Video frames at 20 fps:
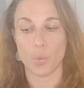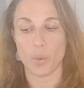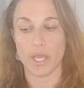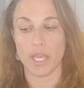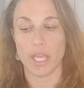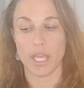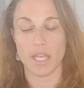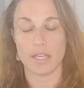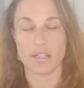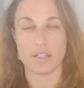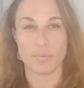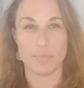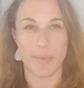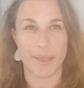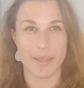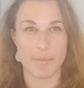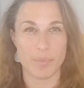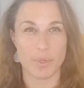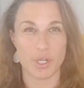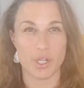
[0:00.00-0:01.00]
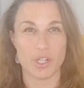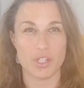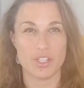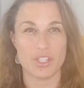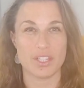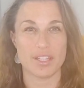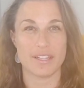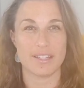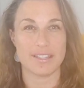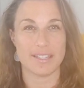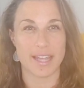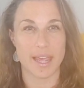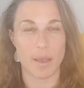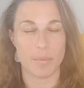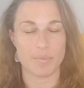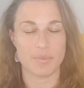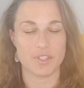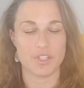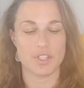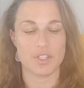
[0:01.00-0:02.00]
with papers,
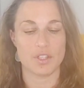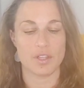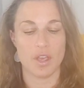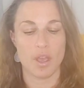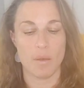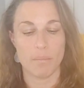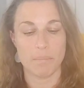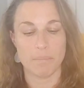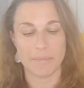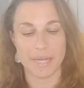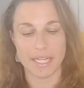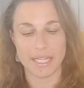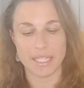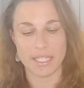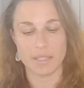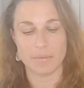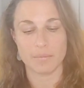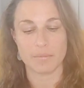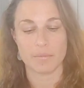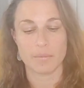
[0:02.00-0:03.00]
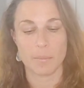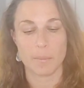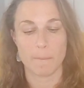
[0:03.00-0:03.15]
debts, money,